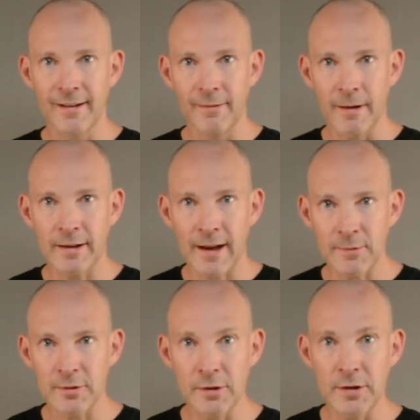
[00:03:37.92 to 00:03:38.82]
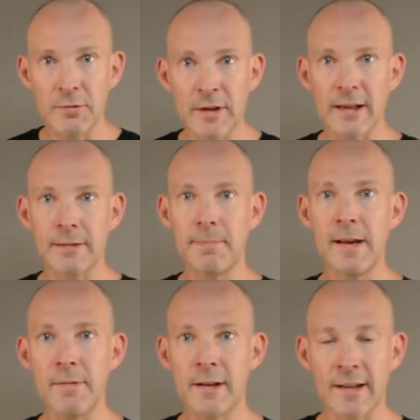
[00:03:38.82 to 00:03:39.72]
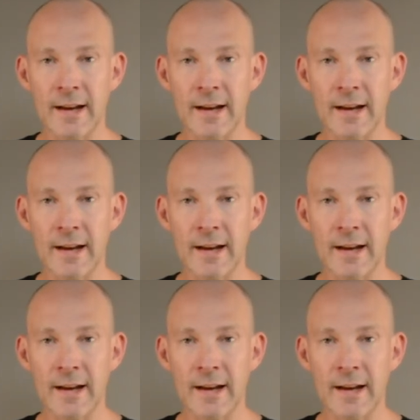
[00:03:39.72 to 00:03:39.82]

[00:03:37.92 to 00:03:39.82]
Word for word: when it comes to the user experience